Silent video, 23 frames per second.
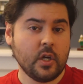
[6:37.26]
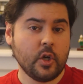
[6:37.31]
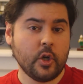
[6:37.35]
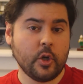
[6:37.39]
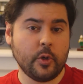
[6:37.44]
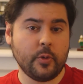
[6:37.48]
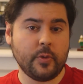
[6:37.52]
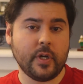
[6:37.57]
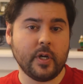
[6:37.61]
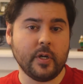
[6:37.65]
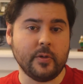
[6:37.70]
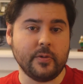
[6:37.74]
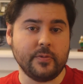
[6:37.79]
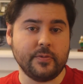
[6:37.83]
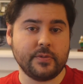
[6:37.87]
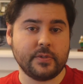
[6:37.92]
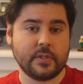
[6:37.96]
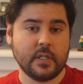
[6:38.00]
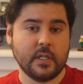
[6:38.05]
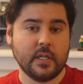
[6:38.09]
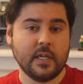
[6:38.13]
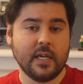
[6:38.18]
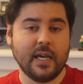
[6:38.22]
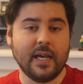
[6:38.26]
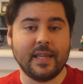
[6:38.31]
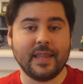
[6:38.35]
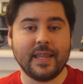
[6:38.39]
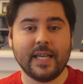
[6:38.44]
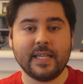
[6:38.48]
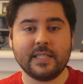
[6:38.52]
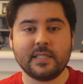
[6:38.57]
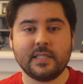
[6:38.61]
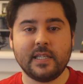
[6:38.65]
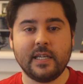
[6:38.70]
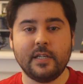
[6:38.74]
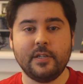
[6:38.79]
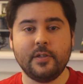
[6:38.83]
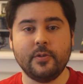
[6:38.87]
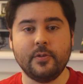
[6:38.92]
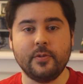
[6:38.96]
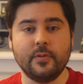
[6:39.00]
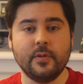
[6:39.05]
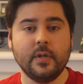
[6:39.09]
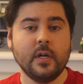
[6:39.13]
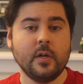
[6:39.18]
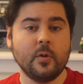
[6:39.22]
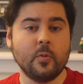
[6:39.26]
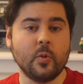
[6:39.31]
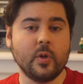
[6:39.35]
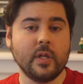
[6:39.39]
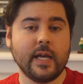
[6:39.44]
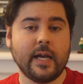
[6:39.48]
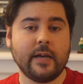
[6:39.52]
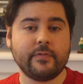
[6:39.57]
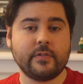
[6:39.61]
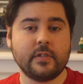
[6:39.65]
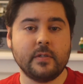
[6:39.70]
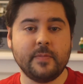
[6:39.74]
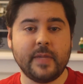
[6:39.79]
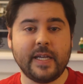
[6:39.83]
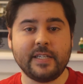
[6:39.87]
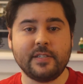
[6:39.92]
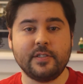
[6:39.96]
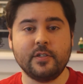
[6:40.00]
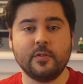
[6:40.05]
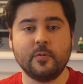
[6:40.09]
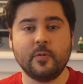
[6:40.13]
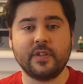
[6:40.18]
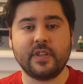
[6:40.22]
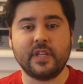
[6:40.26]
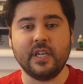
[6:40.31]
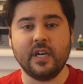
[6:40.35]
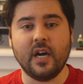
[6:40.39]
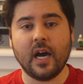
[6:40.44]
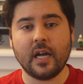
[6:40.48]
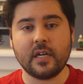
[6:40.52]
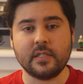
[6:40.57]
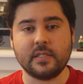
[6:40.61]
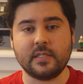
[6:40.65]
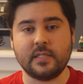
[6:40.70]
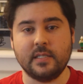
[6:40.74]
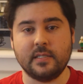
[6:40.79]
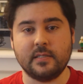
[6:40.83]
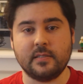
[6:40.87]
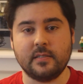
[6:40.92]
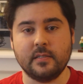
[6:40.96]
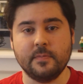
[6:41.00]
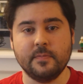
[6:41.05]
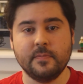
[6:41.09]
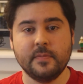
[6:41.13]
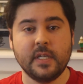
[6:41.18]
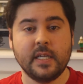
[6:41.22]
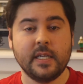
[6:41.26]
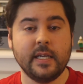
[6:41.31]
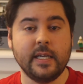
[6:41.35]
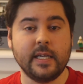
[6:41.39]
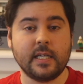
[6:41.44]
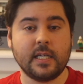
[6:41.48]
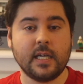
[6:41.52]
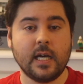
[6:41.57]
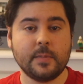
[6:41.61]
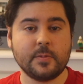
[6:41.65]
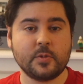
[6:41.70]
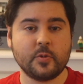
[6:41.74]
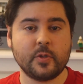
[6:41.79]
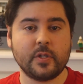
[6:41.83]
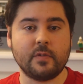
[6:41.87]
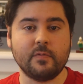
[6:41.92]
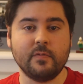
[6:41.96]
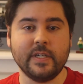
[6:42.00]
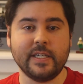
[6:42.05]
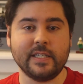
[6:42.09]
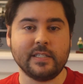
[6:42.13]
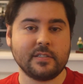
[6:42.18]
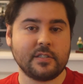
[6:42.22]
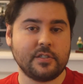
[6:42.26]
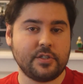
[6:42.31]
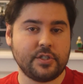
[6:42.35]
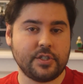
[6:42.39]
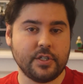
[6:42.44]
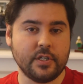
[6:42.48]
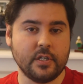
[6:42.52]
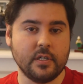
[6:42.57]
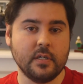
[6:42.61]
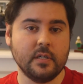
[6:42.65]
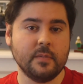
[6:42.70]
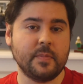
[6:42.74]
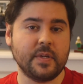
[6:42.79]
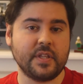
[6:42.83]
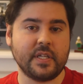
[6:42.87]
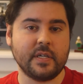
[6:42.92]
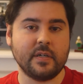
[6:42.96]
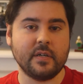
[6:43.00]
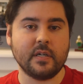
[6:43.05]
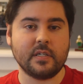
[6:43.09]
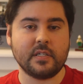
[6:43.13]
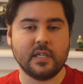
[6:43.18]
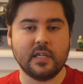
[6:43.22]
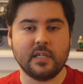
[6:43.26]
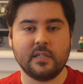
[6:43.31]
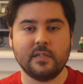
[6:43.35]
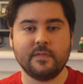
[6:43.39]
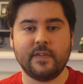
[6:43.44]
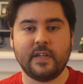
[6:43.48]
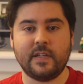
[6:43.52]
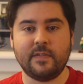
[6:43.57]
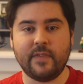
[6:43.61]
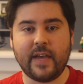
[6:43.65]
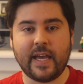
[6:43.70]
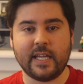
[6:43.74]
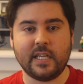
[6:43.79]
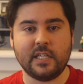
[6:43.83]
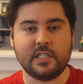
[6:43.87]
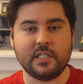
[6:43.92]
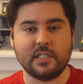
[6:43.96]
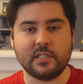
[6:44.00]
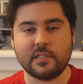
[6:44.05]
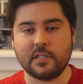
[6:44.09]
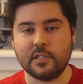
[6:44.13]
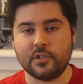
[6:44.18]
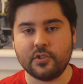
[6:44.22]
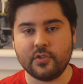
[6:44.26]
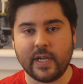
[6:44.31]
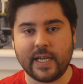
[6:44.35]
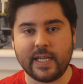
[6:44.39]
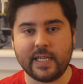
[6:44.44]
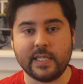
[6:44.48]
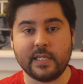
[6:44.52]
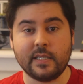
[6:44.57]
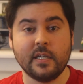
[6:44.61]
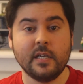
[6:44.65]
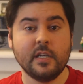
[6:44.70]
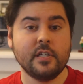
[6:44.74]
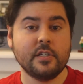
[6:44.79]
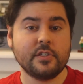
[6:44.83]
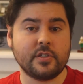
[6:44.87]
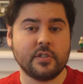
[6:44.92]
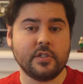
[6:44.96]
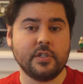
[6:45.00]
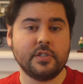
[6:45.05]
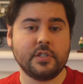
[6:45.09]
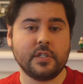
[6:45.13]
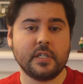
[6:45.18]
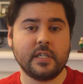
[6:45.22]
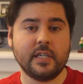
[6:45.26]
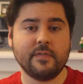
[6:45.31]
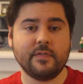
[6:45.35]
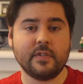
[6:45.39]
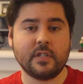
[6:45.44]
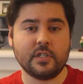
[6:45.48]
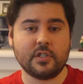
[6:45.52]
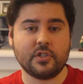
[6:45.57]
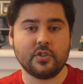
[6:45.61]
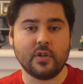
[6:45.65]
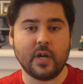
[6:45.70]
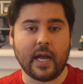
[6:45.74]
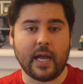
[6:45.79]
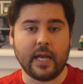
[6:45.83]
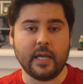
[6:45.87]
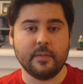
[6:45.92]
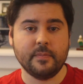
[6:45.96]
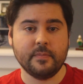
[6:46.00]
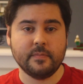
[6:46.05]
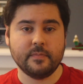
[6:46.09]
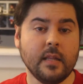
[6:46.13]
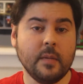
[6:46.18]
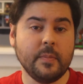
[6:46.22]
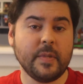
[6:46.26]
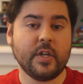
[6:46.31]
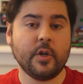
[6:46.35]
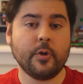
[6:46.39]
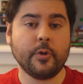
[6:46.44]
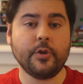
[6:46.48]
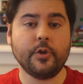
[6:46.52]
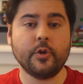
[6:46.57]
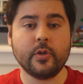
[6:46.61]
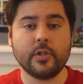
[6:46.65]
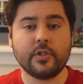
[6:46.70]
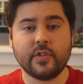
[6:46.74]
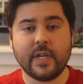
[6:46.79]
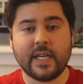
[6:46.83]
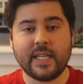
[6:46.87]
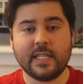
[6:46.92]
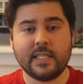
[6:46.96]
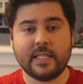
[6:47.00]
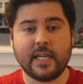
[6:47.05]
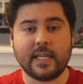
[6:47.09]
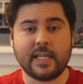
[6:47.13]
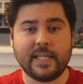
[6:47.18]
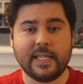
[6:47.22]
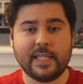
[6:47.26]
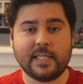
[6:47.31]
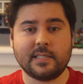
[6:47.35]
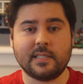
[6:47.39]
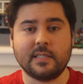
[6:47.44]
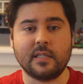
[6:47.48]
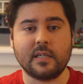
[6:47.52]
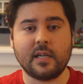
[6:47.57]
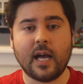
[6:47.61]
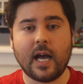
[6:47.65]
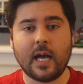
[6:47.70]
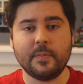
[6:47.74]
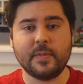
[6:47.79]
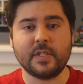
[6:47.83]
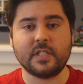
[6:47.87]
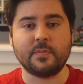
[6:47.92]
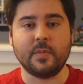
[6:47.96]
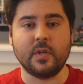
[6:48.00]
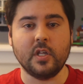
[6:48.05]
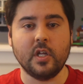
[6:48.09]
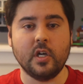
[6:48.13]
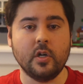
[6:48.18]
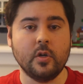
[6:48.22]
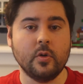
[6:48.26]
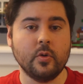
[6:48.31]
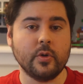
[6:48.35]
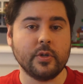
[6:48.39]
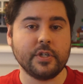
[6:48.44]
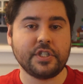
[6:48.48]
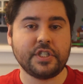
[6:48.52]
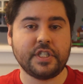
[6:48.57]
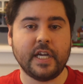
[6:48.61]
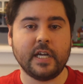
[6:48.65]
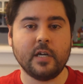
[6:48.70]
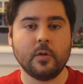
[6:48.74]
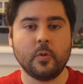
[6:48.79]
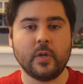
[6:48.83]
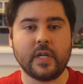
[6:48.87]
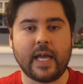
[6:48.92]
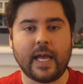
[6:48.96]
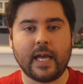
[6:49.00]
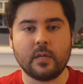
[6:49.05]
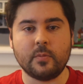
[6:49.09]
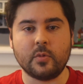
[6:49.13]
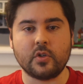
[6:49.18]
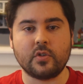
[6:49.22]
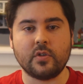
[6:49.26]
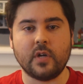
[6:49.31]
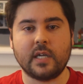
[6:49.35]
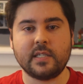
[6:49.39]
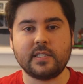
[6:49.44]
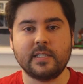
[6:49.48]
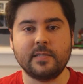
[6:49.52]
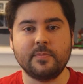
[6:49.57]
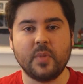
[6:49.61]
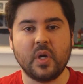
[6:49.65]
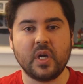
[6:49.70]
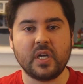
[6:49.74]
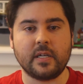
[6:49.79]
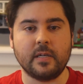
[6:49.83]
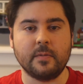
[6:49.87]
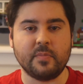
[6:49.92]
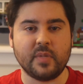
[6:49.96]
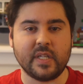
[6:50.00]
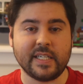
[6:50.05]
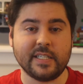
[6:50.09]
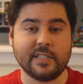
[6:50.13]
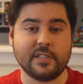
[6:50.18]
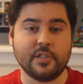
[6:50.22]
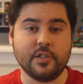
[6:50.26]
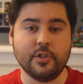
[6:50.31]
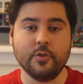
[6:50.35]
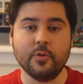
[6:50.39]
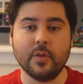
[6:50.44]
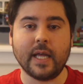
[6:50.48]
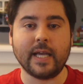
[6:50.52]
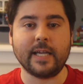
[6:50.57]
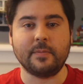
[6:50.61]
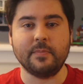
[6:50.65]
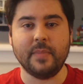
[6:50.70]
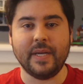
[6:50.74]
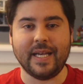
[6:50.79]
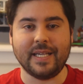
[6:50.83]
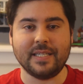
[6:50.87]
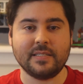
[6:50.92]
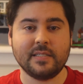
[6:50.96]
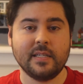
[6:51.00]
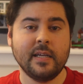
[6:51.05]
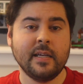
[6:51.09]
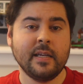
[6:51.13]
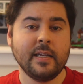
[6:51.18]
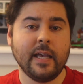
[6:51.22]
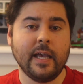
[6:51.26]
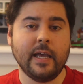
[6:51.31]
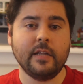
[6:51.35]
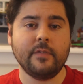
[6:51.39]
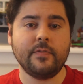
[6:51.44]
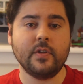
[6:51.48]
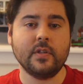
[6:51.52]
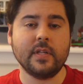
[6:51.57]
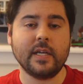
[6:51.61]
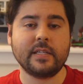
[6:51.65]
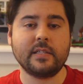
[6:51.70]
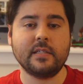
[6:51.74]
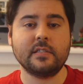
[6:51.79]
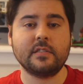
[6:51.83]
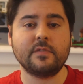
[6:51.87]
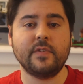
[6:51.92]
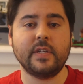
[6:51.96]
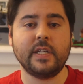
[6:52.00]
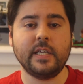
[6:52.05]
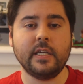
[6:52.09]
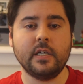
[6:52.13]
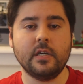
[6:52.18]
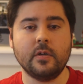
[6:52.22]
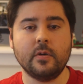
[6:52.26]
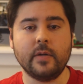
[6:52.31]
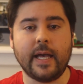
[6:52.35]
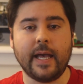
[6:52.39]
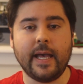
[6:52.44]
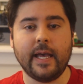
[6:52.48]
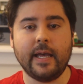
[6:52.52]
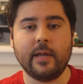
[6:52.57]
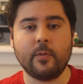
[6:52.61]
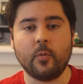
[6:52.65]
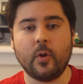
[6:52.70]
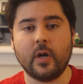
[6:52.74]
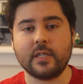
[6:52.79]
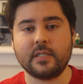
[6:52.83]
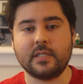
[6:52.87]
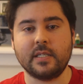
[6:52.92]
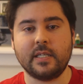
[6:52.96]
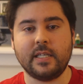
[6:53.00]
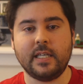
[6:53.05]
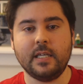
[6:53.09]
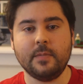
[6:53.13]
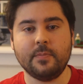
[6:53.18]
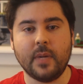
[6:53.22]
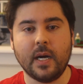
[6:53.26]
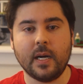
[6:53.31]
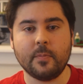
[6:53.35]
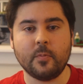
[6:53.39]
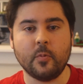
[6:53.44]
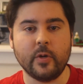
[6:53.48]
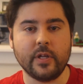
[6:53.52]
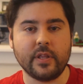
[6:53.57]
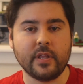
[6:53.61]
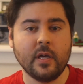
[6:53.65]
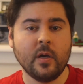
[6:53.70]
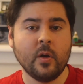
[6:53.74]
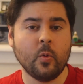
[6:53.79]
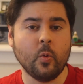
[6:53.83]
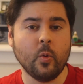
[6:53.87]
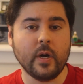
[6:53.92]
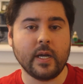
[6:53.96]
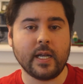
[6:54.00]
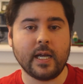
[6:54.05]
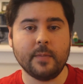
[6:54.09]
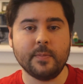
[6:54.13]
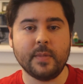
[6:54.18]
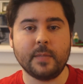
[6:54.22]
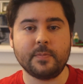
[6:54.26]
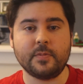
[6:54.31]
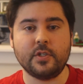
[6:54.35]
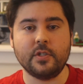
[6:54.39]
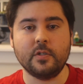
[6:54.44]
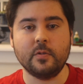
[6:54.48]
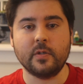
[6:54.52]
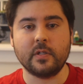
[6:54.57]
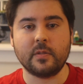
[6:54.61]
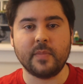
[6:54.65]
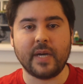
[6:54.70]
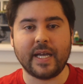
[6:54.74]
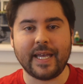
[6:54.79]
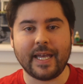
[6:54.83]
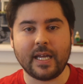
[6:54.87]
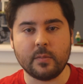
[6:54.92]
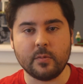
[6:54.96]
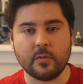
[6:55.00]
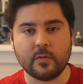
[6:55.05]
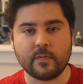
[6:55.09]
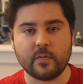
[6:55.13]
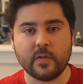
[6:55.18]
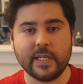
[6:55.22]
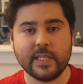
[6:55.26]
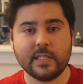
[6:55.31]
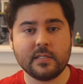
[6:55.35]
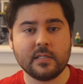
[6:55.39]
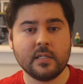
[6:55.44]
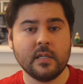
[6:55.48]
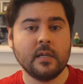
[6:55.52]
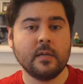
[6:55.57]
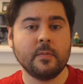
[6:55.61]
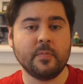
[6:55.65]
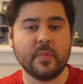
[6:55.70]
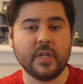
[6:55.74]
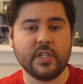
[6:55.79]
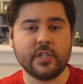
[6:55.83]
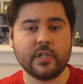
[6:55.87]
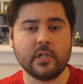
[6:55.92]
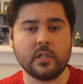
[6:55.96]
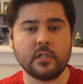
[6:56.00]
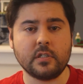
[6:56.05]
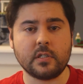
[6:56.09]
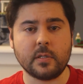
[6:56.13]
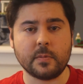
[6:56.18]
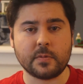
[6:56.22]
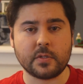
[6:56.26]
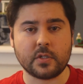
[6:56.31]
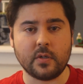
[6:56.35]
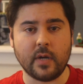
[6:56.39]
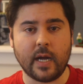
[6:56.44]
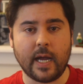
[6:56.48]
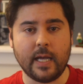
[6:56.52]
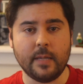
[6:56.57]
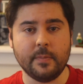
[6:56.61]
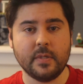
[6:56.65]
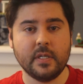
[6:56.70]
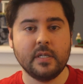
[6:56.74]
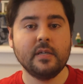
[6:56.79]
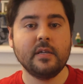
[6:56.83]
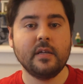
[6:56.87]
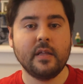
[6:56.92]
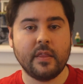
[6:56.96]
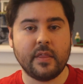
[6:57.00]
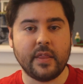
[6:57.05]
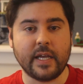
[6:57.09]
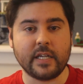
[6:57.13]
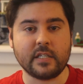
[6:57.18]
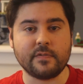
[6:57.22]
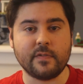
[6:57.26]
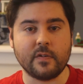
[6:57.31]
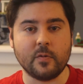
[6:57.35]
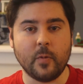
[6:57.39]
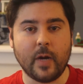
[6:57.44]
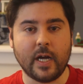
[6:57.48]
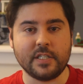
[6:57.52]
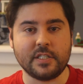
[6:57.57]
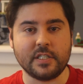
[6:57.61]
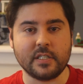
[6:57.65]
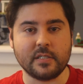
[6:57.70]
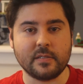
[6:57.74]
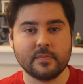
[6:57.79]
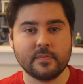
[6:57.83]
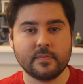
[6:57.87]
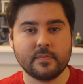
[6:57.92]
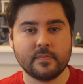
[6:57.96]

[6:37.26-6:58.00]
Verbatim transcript: Who knows? Unless they do, we'll have to make do with the honor system. It comes with risk, sure, but there are a ton of advantages to trading, so you should give it a try. Let me know your trading techniques in the comments below or share what Animal Crossing marketplace you like best. And if you like this video and want to keep up with what I'm up to with my animal friends, be sure to subscribe. Thanks for watching.